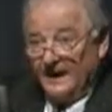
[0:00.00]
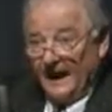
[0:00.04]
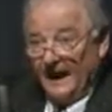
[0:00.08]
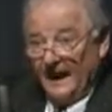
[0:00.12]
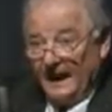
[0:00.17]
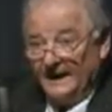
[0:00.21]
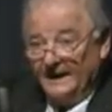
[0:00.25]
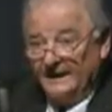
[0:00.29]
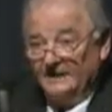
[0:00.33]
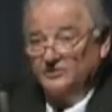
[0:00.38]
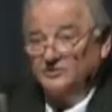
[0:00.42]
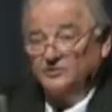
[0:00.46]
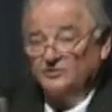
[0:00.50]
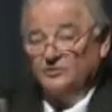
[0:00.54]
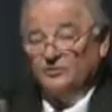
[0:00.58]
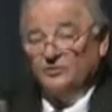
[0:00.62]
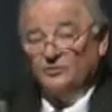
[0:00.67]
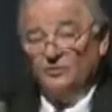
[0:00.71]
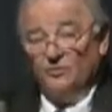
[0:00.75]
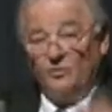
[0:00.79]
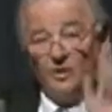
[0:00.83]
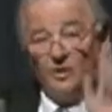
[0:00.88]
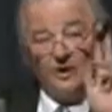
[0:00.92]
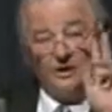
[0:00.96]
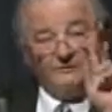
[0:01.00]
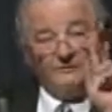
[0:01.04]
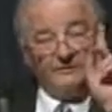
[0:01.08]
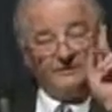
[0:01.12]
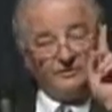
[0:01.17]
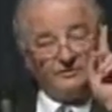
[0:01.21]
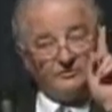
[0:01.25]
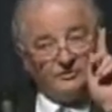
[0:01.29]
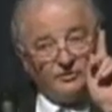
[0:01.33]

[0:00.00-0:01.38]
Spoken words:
And it's to the one of the